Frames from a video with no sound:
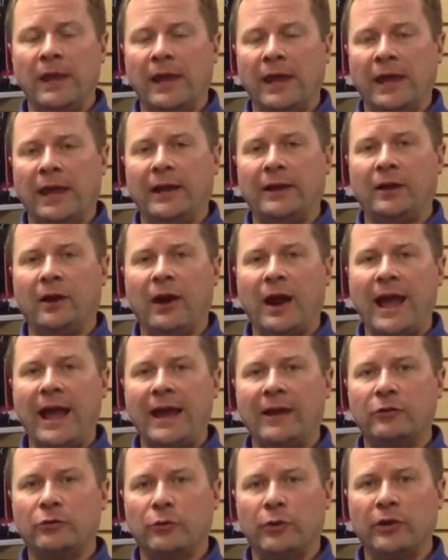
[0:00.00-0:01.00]
and our
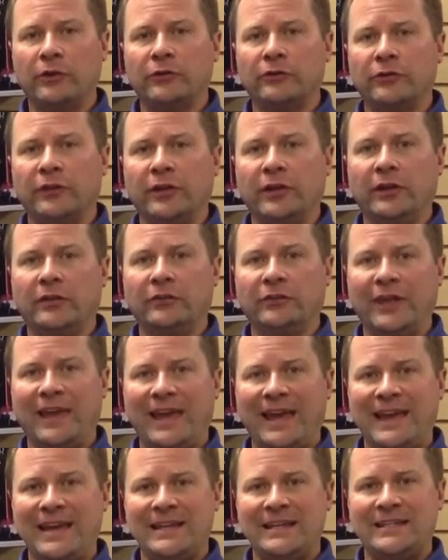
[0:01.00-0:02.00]
address is
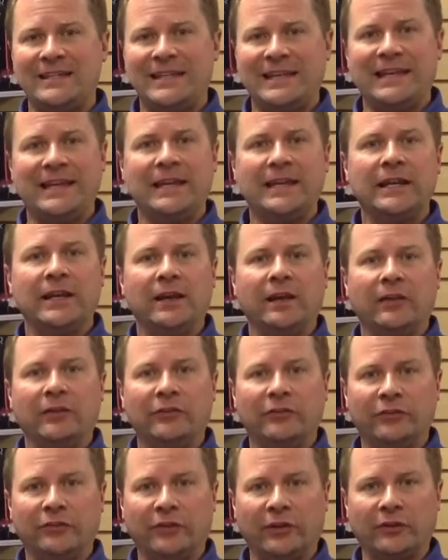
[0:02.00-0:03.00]

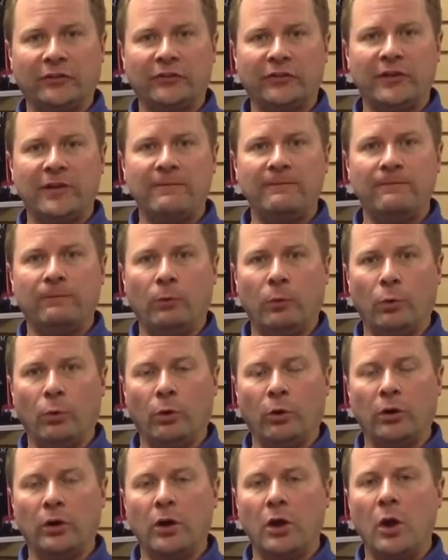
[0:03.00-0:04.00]

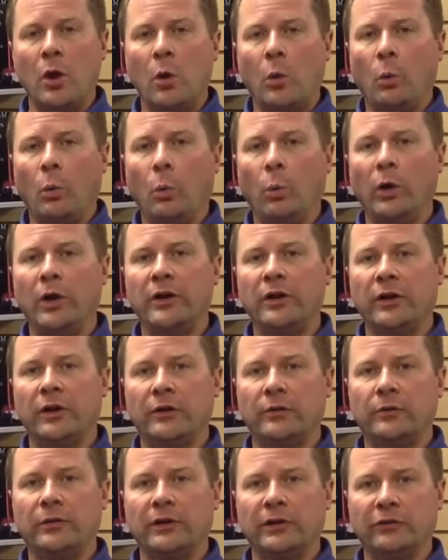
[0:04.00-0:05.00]
1864
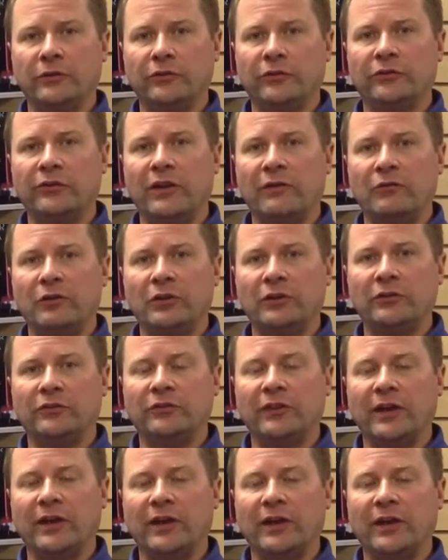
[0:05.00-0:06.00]

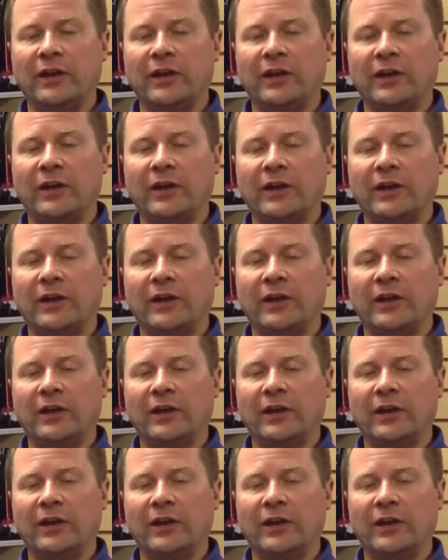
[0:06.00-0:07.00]
172nd Avenue,
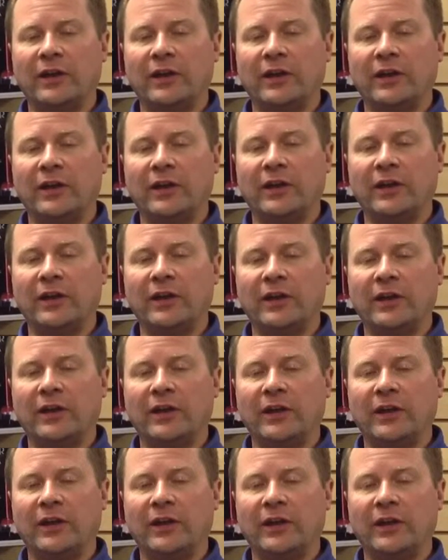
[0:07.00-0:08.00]
Grand Haven,
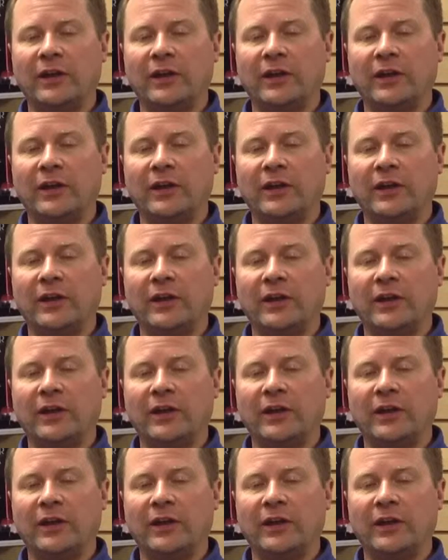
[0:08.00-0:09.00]
Michigan, or
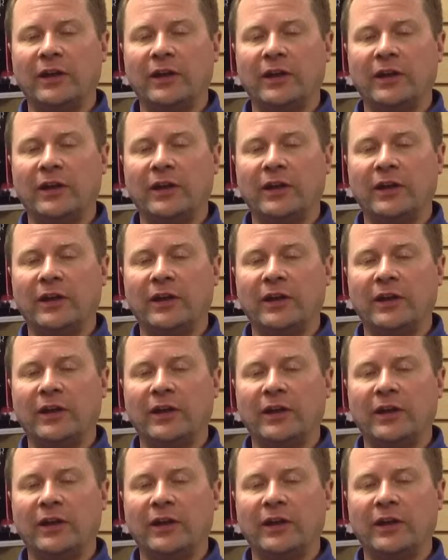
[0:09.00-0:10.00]
Google us at
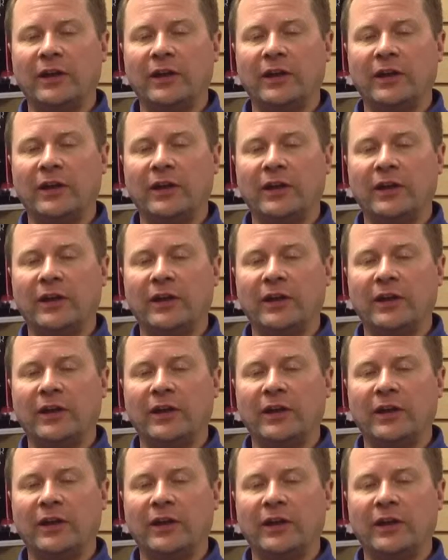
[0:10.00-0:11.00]
Quality Vacuum,
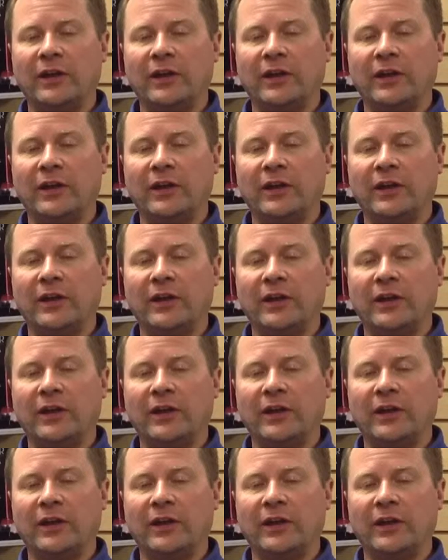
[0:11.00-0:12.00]
Grand Haven, Michigan.
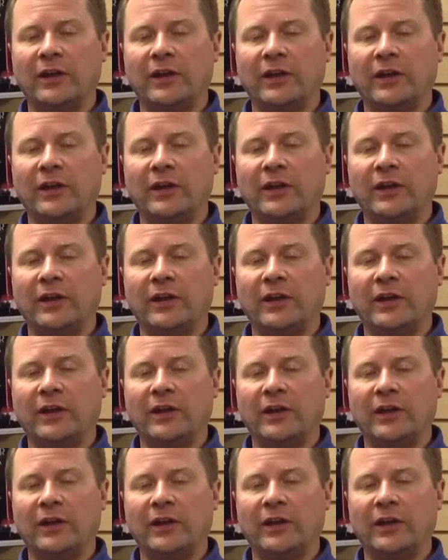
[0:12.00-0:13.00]
Thanks
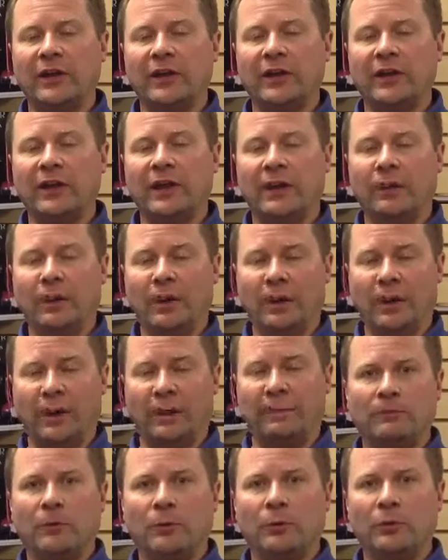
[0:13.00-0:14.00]
for watching, and we look
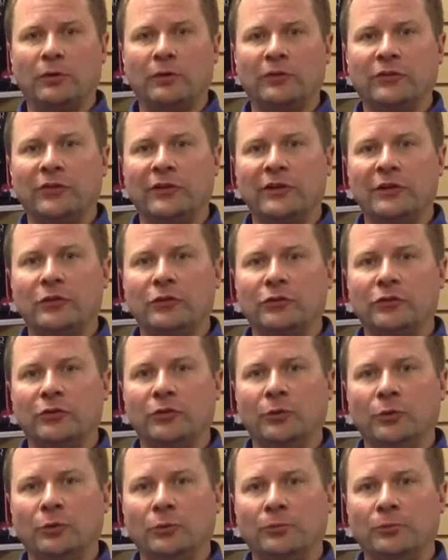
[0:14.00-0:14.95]
forward to seeing you soon.